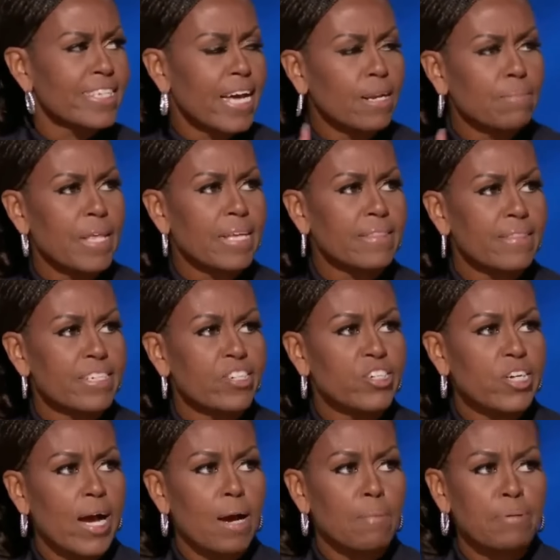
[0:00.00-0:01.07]
to tell him that the
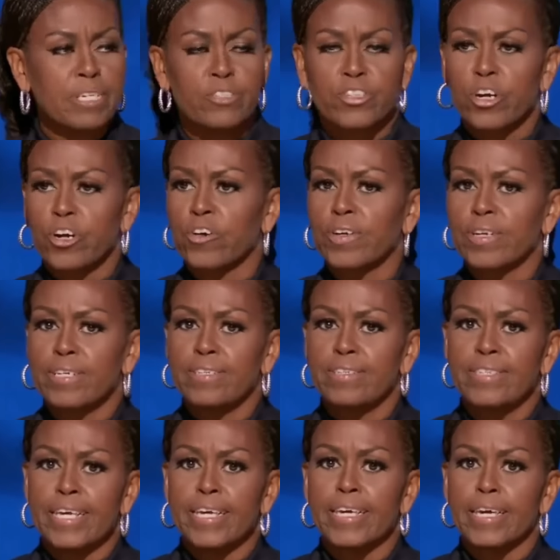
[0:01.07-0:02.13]
job he's currently
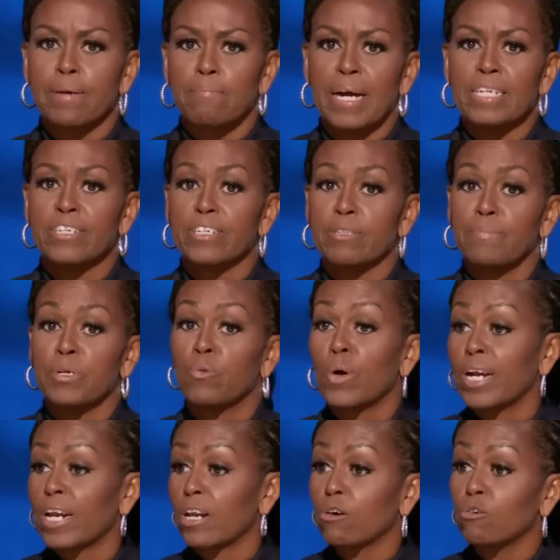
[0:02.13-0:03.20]
seeking might just be
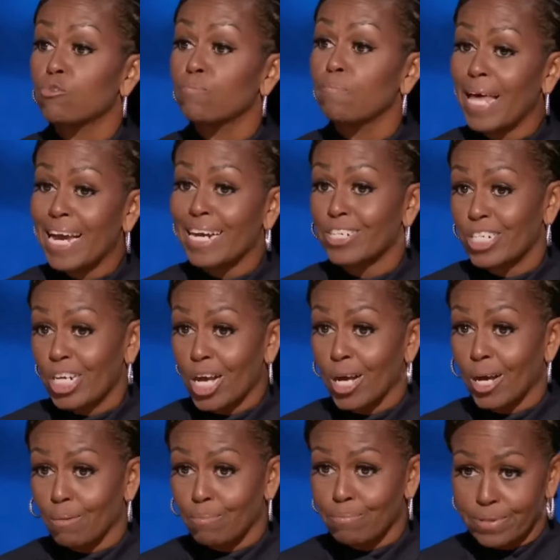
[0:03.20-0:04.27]
one of those Black
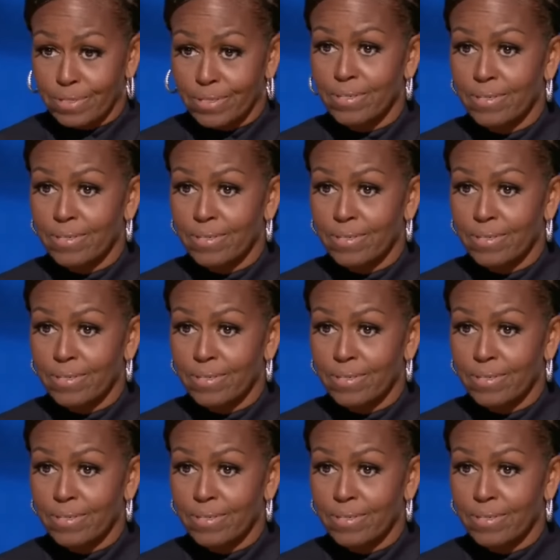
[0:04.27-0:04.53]
jobs?